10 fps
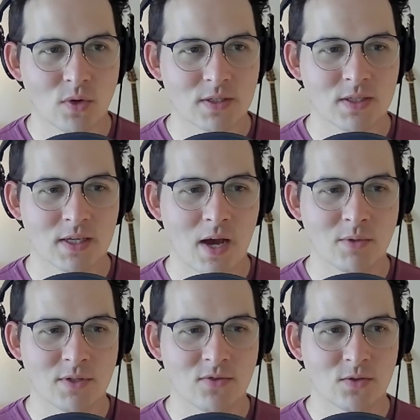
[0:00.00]
What's, how
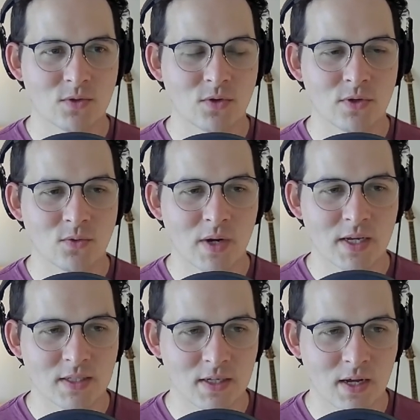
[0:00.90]
much of this was going to
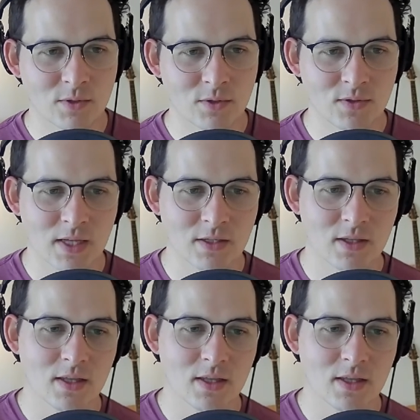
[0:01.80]
waste and how much was that